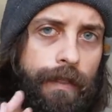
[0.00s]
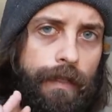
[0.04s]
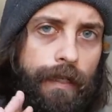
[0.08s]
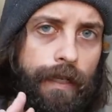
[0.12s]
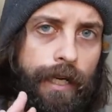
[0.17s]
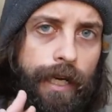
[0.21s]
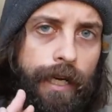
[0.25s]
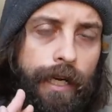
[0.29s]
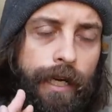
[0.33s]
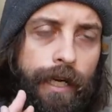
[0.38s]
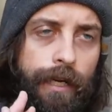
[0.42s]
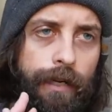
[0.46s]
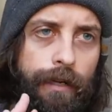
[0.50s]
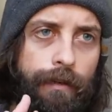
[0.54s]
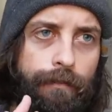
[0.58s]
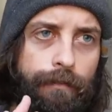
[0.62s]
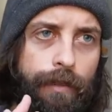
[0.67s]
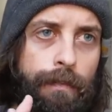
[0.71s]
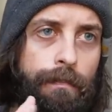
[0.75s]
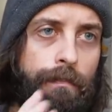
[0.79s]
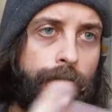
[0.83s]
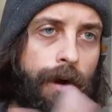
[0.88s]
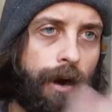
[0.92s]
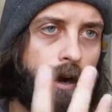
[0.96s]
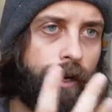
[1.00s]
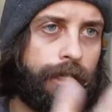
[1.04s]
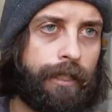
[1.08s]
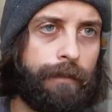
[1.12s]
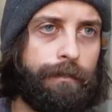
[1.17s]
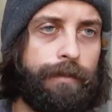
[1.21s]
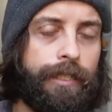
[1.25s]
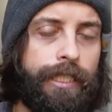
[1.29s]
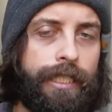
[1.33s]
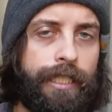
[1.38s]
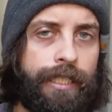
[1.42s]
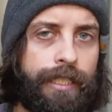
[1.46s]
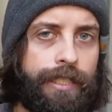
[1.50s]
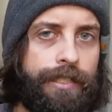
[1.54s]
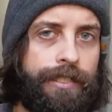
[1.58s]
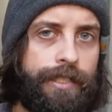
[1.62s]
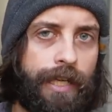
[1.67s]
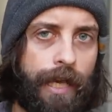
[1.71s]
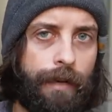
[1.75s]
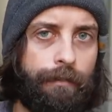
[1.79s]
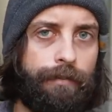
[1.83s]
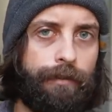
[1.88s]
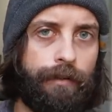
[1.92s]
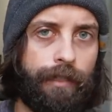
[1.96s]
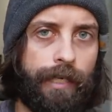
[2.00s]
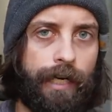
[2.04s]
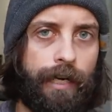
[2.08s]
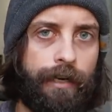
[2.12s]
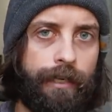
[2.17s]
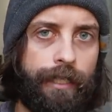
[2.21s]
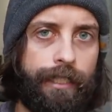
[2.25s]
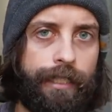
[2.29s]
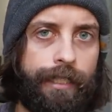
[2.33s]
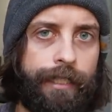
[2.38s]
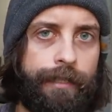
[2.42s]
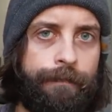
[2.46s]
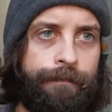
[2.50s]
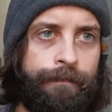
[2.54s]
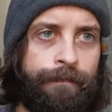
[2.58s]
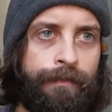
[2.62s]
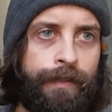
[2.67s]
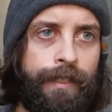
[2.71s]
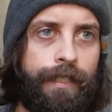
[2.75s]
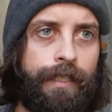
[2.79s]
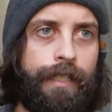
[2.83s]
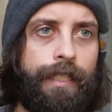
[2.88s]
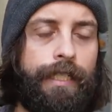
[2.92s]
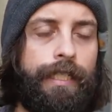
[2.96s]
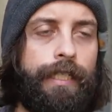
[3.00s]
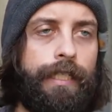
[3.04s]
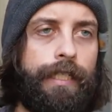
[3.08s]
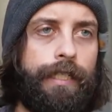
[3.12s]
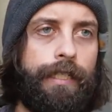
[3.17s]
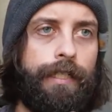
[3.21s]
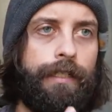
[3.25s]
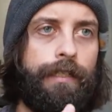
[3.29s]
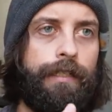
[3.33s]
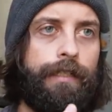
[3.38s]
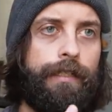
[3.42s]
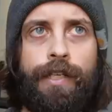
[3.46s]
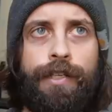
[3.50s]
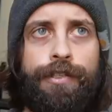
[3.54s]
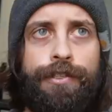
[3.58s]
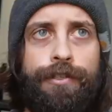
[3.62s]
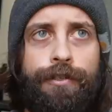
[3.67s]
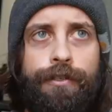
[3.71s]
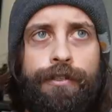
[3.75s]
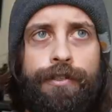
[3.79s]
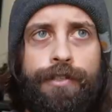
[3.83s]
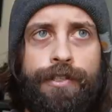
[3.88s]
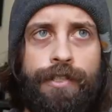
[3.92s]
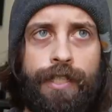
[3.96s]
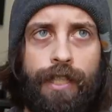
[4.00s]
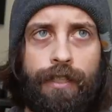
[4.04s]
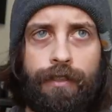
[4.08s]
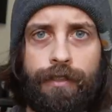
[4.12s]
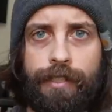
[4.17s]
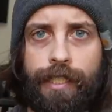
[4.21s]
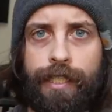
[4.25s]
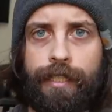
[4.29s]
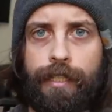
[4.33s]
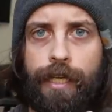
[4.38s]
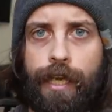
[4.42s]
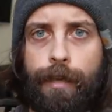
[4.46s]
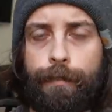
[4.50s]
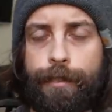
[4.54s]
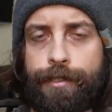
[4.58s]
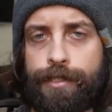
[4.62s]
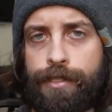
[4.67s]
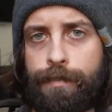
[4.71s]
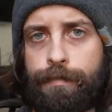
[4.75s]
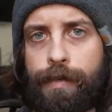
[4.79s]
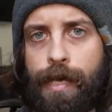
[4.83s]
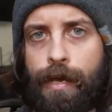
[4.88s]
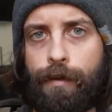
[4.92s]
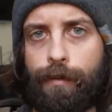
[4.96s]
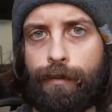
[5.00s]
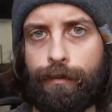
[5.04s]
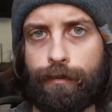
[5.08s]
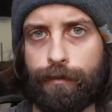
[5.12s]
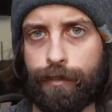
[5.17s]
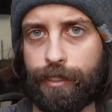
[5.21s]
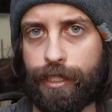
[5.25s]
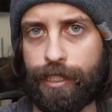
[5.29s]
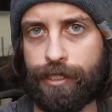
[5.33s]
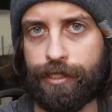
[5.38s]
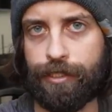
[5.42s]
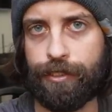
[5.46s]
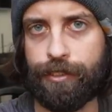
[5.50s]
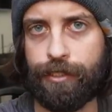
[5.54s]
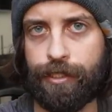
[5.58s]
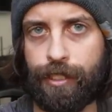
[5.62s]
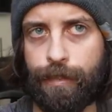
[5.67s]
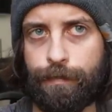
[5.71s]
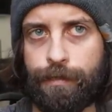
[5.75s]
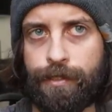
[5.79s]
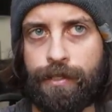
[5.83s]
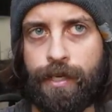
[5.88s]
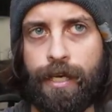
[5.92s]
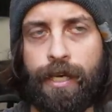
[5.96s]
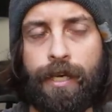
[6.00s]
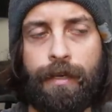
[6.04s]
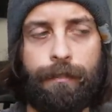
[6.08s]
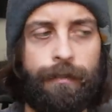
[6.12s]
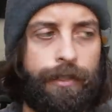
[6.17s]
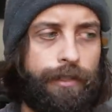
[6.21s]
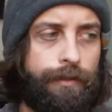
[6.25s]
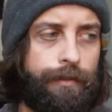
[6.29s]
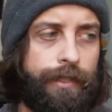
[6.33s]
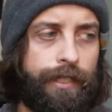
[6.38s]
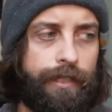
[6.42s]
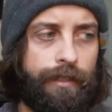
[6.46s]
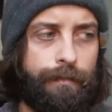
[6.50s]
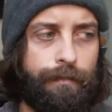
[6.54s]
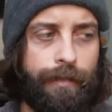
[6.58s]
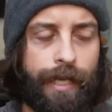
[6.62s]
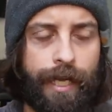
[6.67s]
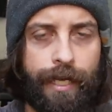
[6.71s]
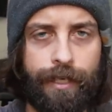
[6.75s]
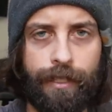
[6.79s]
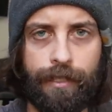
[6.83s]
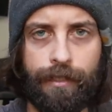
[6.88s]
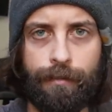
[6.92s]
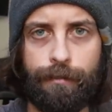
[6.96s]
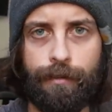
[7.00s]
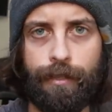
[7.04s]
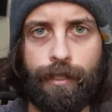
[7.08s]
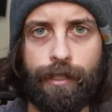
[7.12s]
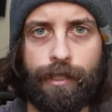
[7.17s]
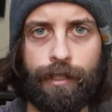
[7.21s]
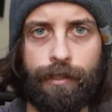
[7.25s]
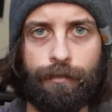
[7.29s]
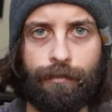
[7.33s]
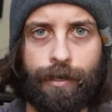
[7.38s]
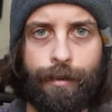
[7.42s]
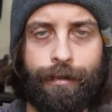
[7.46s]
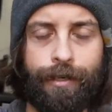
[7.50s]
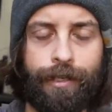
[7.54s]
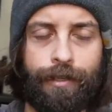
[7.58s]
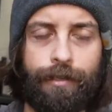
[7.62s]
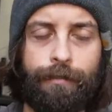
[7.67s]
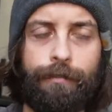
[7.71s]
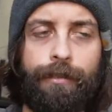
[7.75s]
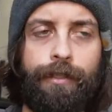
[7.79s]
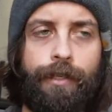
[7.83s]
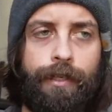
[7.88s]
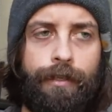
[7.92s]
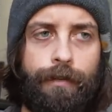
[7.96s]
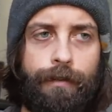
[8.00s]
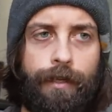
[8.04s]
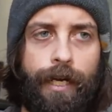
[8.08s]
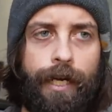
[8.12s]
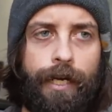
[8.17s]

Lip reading: remarkably contemporary in certain subtle dynamics and power relationships between the men in the book and the women in the book.